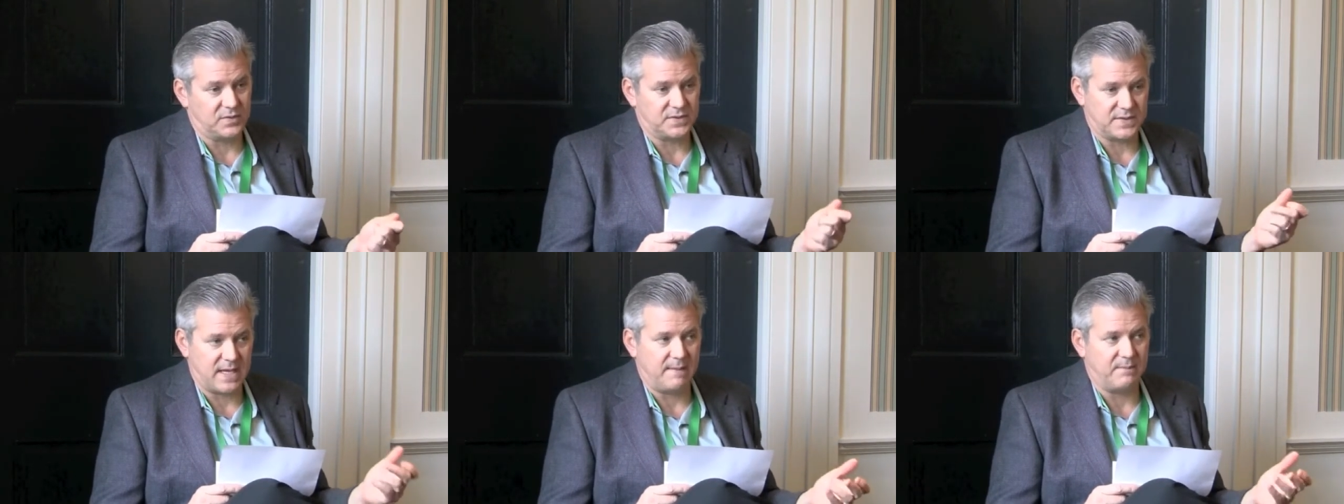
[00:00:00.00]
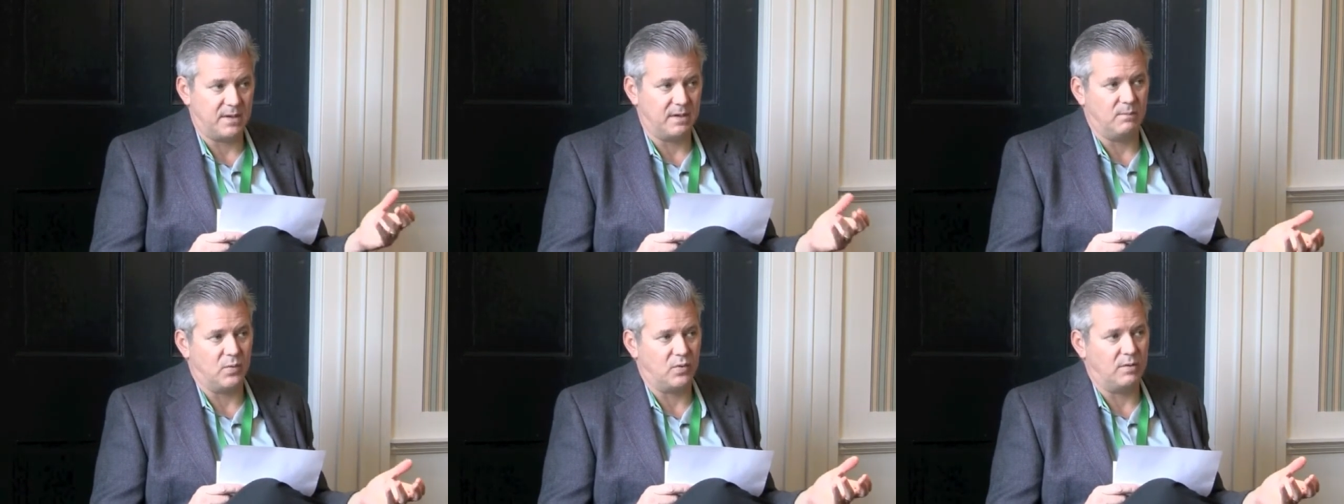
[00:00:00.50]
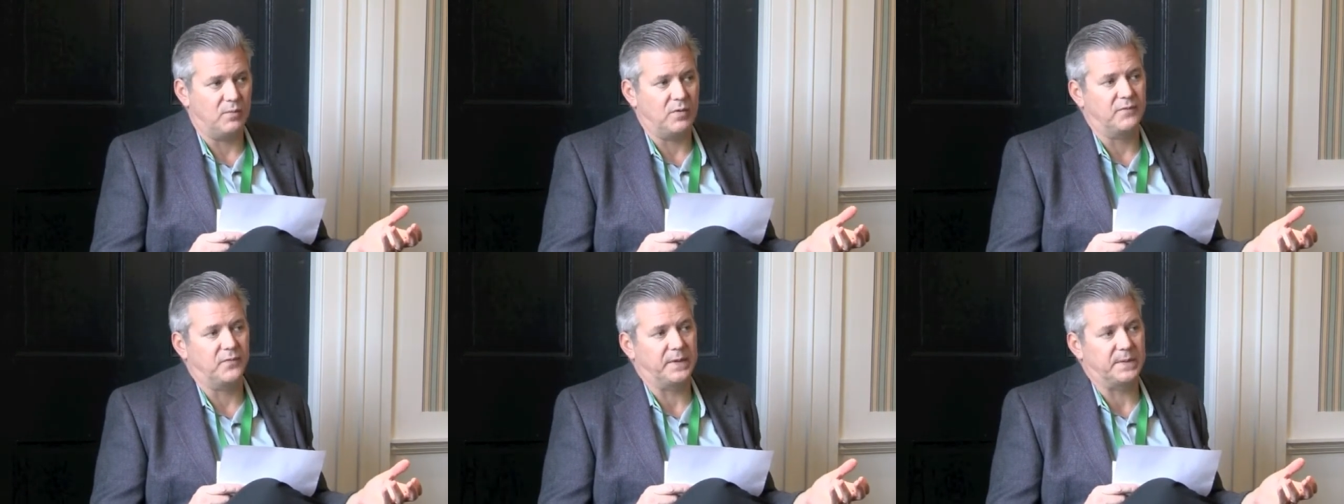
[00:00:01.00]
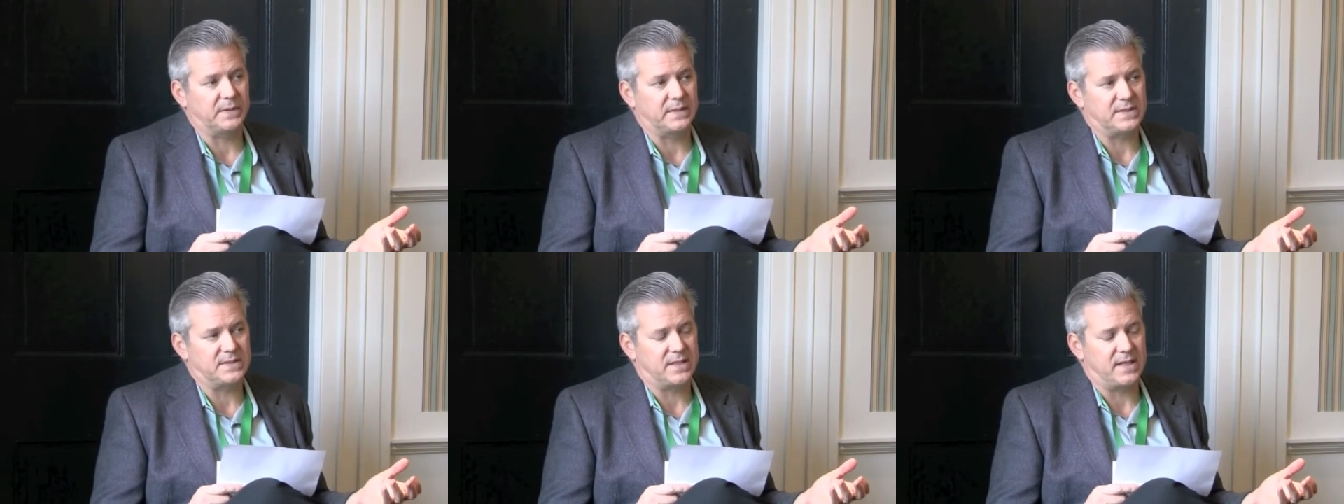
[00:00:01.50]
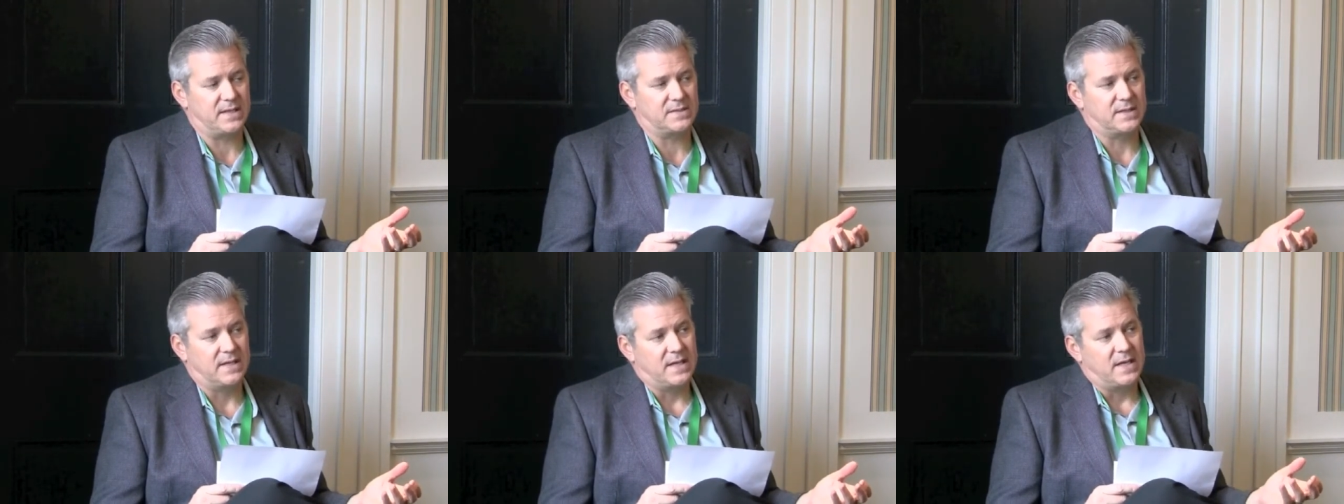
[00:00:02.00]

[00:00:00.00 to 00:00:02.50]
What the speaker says: which is happening more and more frequently these days,